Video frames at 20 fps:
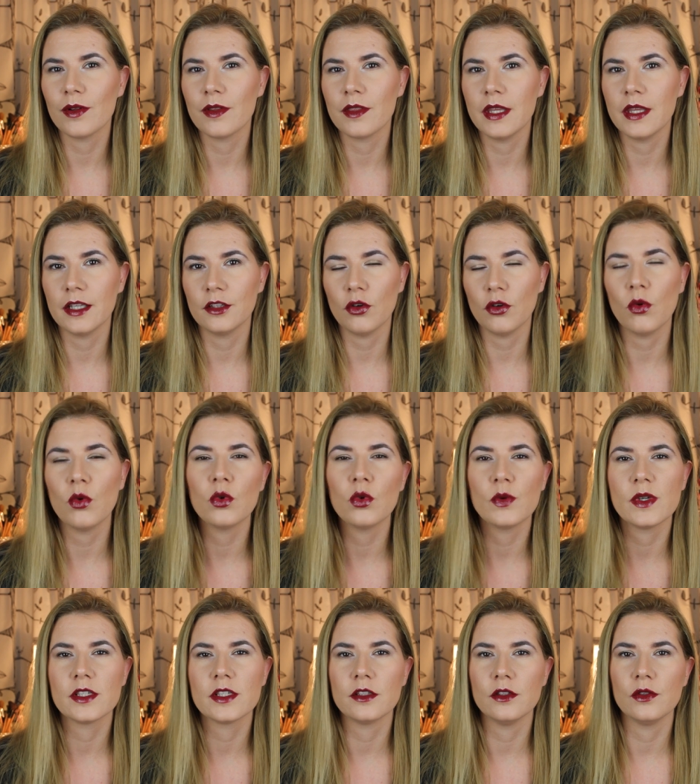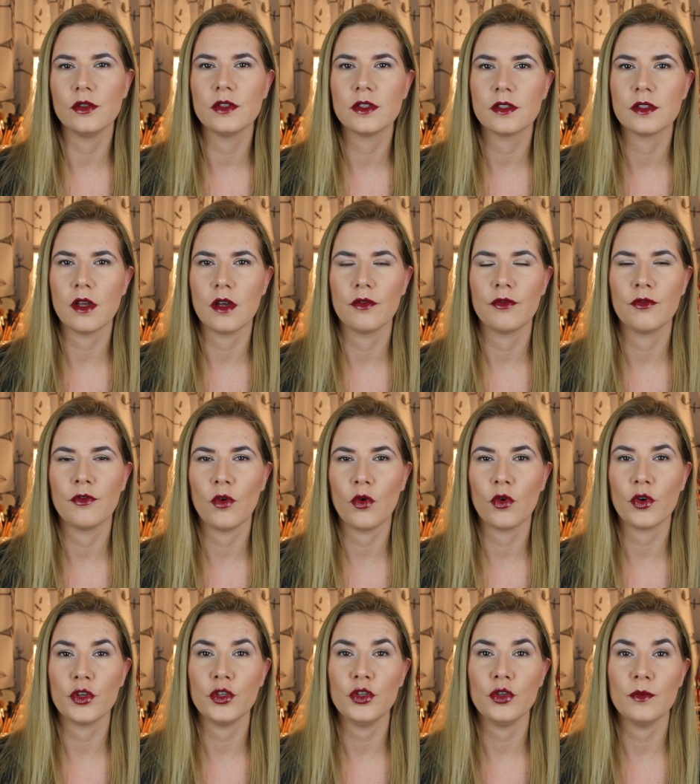that always looks
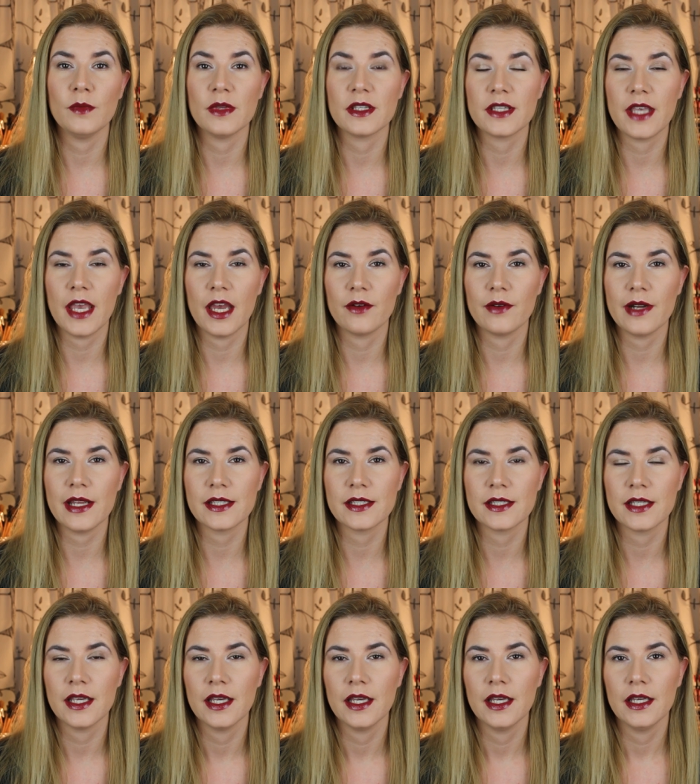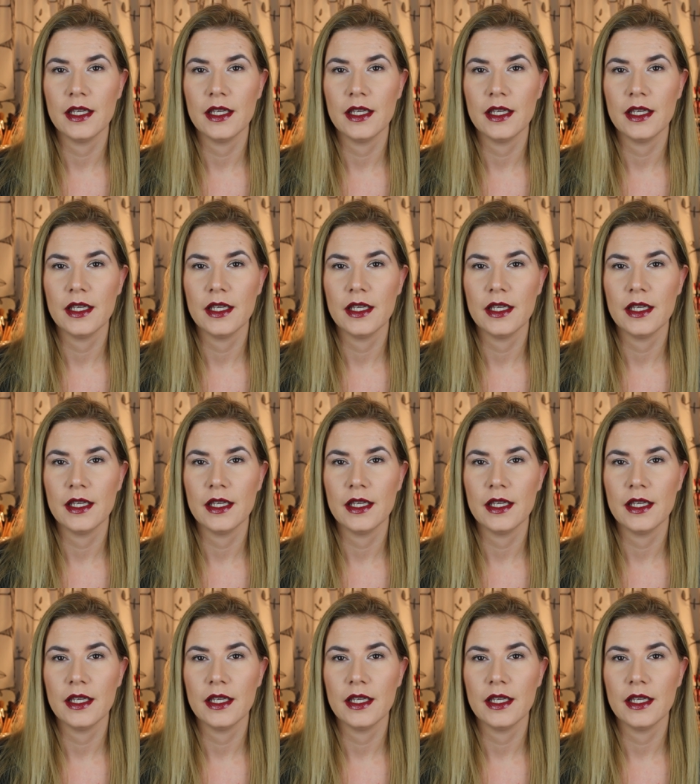for new mascaras